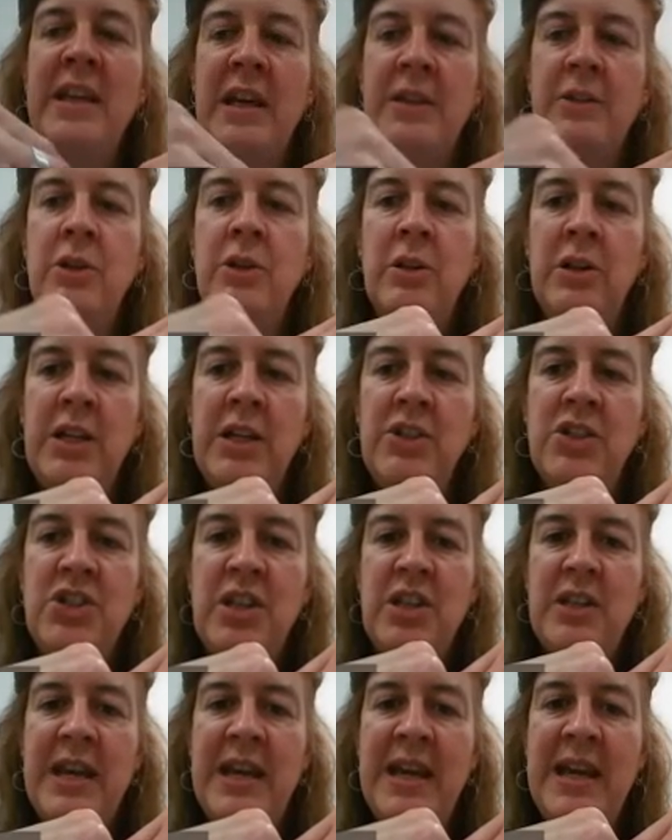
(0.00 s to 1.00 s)
that knowledge
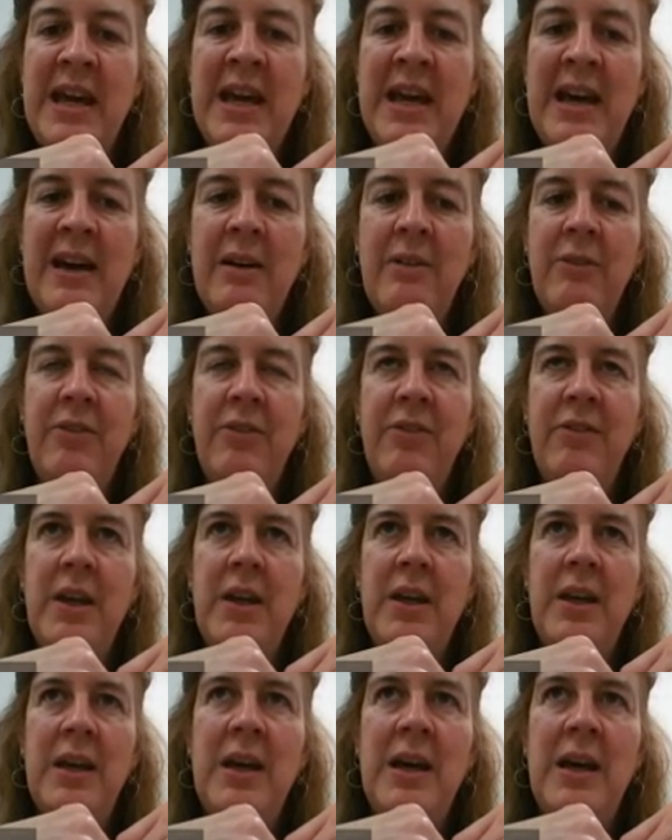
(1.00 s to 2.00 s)
that they have
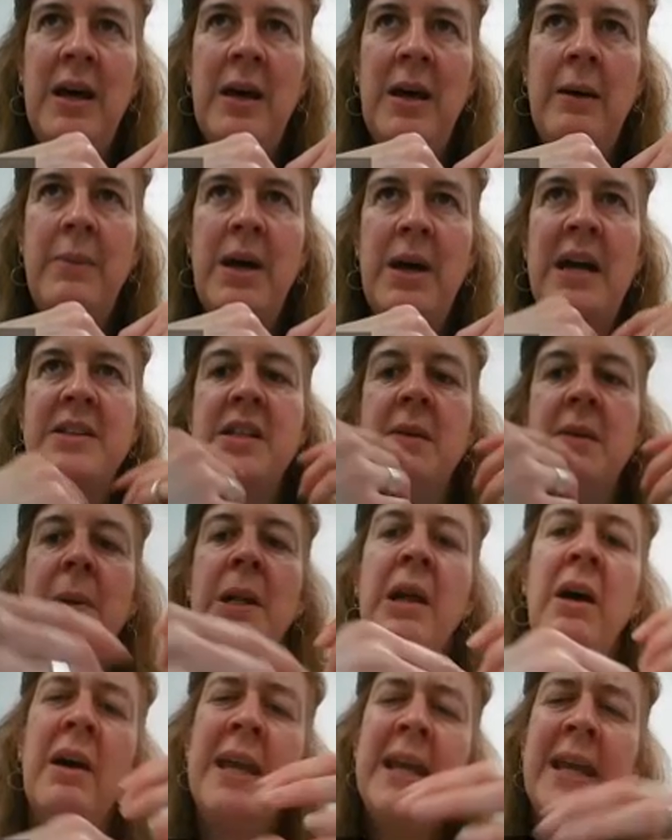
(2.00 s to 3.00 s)
and
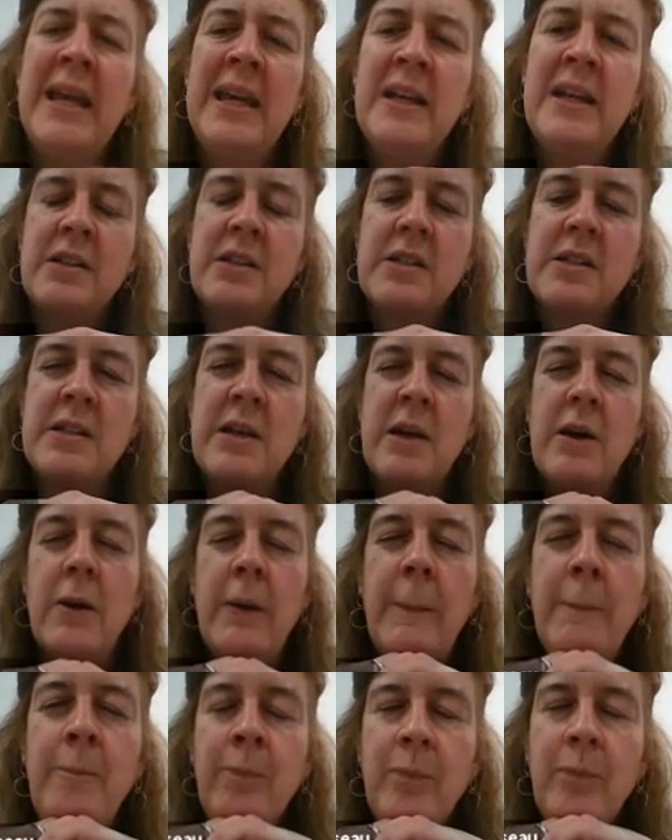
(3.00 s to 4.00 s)
applying it.
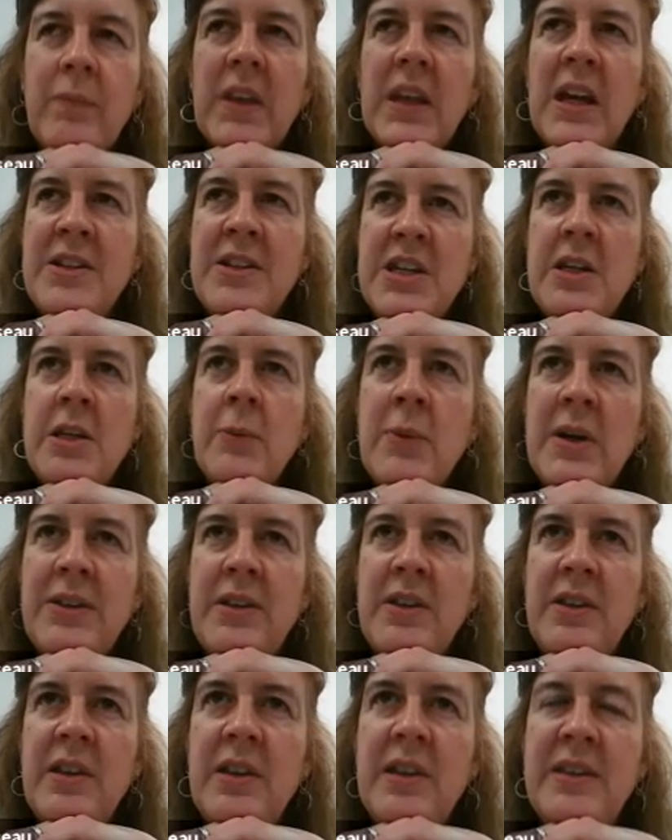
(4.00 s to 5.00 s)
So I don't know
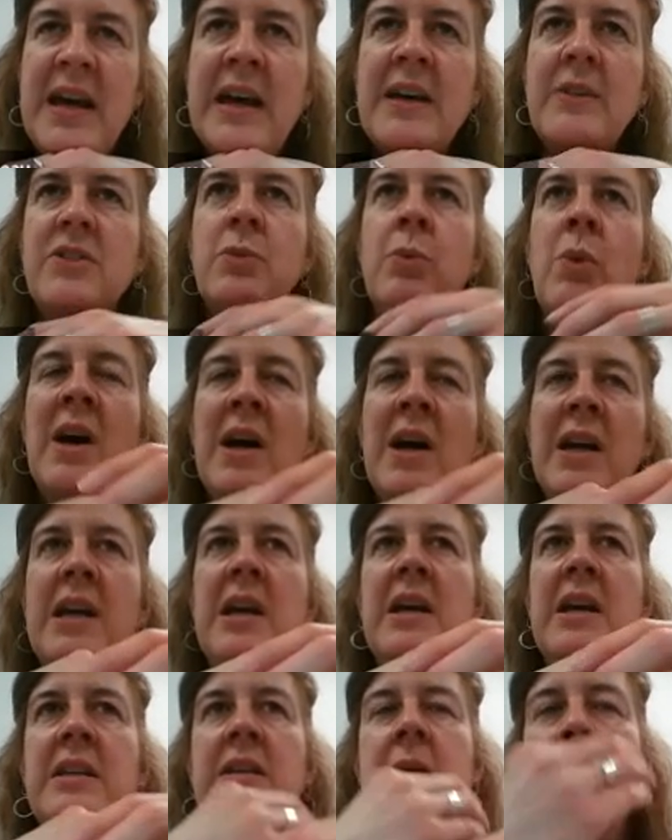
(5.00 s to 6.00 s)
whether that's why
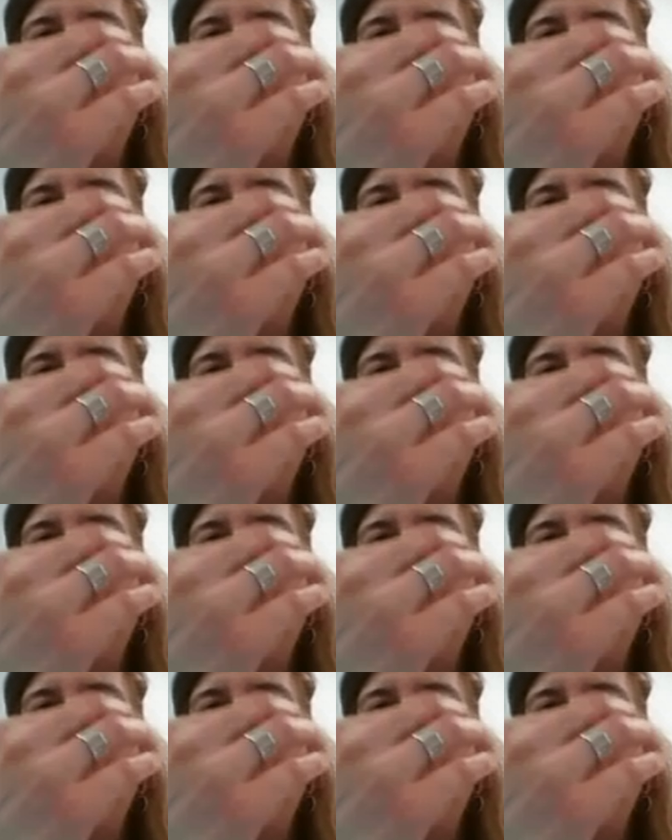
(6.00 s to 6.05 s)
the